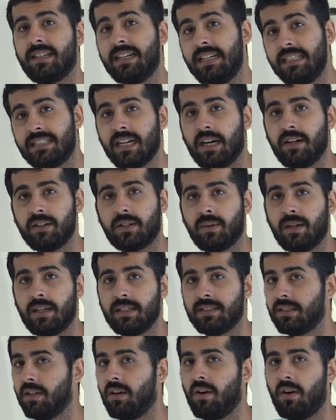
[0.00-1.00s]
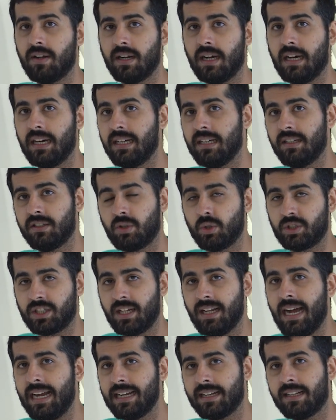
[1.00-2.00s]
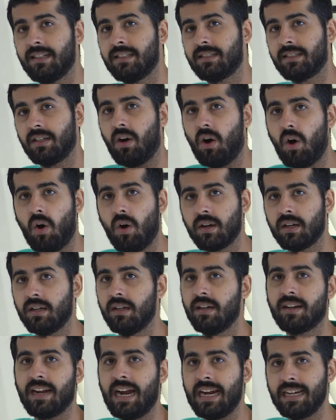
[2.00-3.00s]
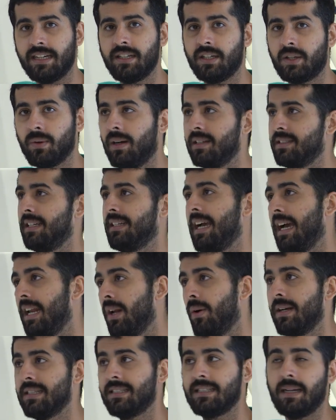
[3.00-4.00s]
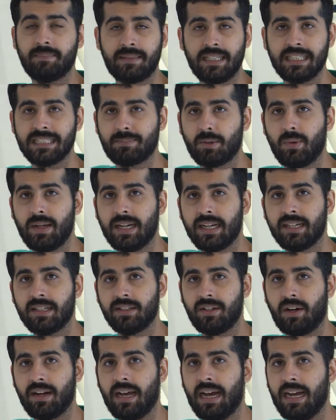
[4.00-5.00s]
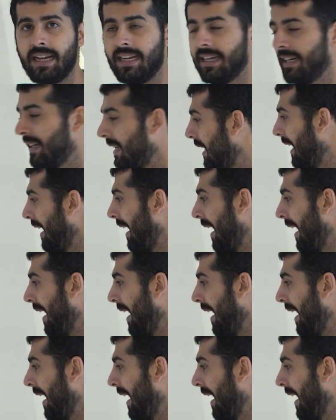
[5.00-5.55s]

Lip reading: reach out to us on our social handles or write into us at hello@somethingsbrewing.in,